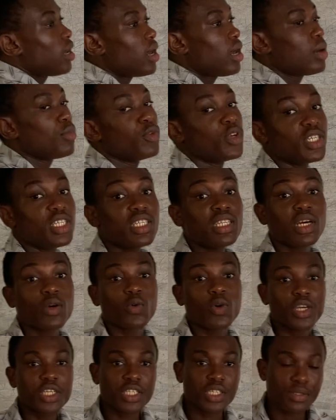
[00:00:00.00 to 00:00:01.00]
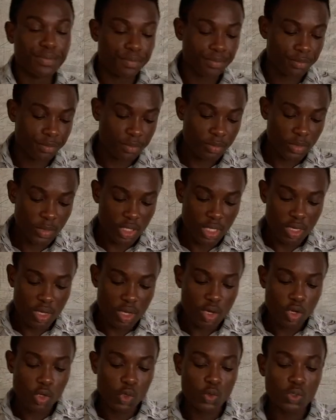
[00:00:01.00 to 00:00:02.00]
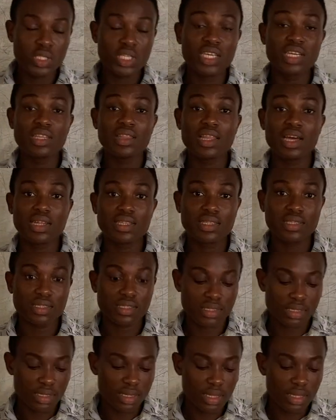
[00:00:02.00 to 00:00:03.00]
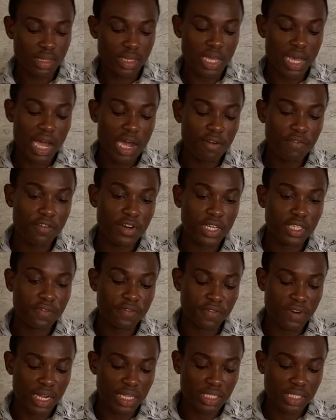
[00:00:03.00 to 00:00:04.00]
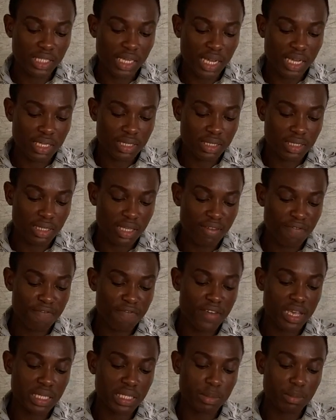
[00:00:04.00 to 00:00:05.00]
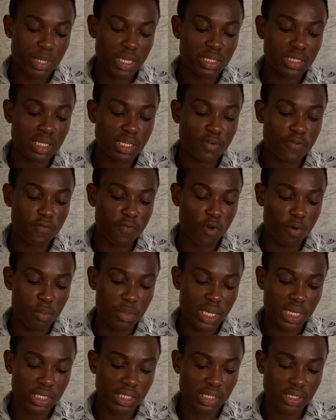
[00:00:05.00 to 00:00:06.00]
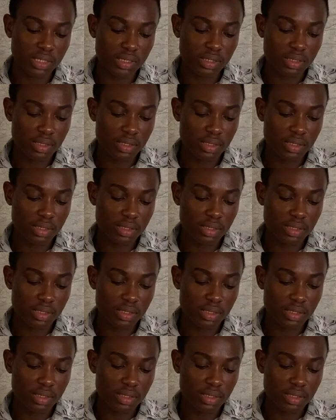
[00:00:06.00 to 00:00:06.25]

I'm reading the question. You think that the average franchise investment information